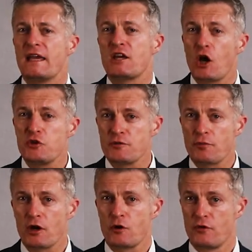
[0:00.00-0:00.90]
A coaching
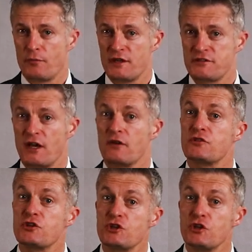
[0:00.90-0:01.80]
program with myself
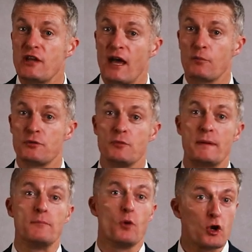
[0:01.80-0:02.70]
should help you
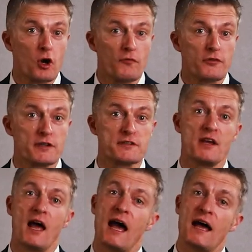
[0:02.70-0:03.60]
be more confident
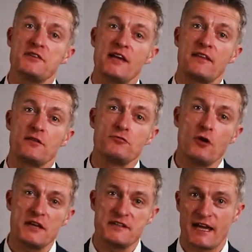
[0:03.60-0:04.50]
and take the
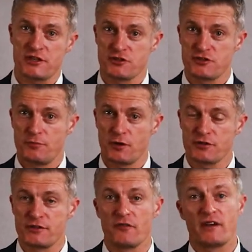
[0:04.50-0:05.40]
right actions to put
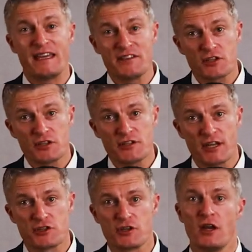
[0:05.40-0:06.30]
yourself into
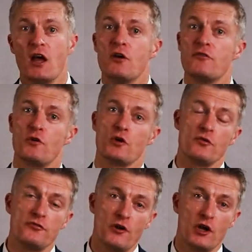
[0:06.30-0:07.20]
contention for your
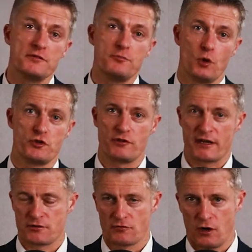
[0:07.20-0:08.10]
first board
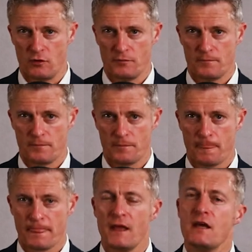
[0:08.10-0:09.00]
director role.
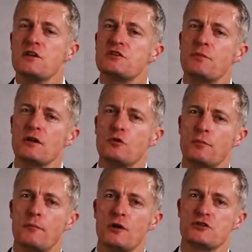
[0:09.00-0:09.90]
To bring your
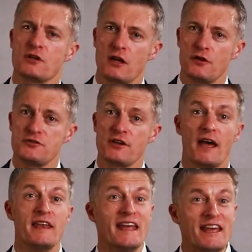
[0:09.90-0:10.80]
promotion closer
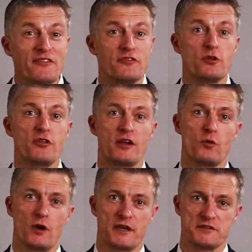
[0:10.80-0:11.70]
and if you think
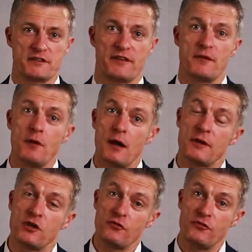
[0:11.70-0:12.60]
working together might be
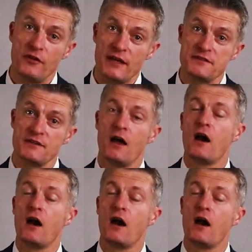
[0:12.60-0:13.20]
a good fit,